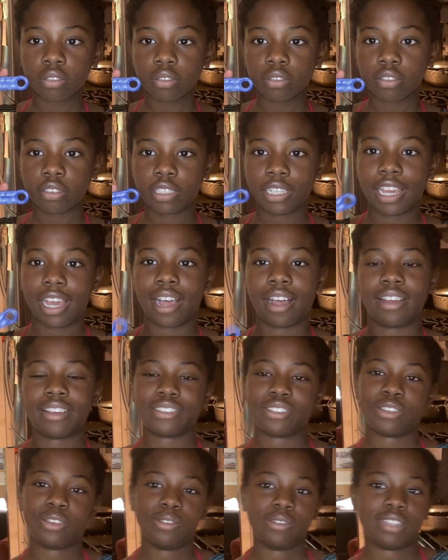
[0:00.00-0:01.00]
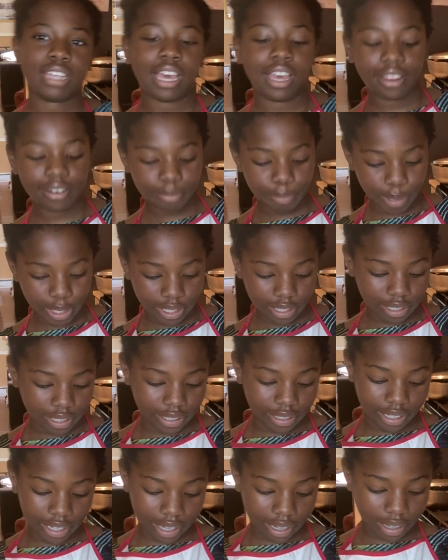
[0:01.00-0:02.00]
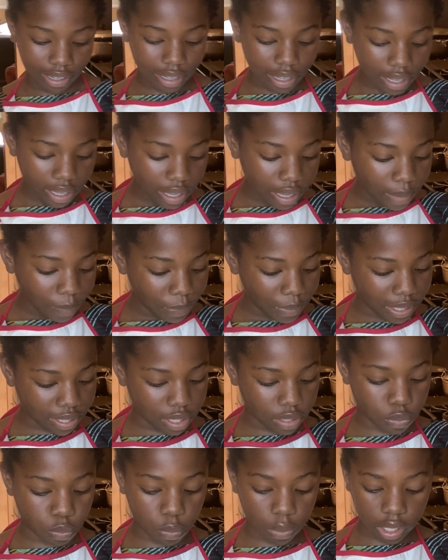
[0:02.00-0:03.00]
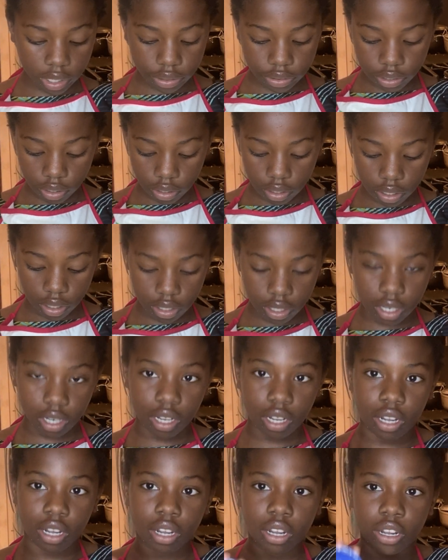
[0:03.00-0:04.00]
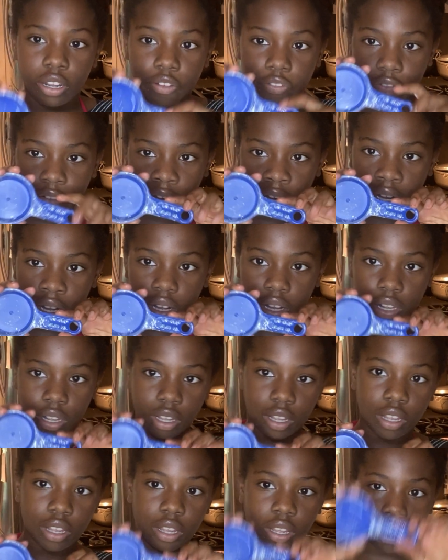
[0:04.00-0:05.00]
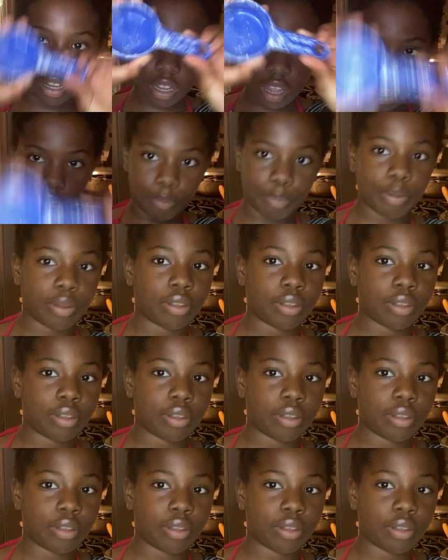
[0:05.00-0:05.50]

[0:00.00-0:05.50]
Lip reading: Yeah, excuse that. But yeah. This is 1/3 of a cup.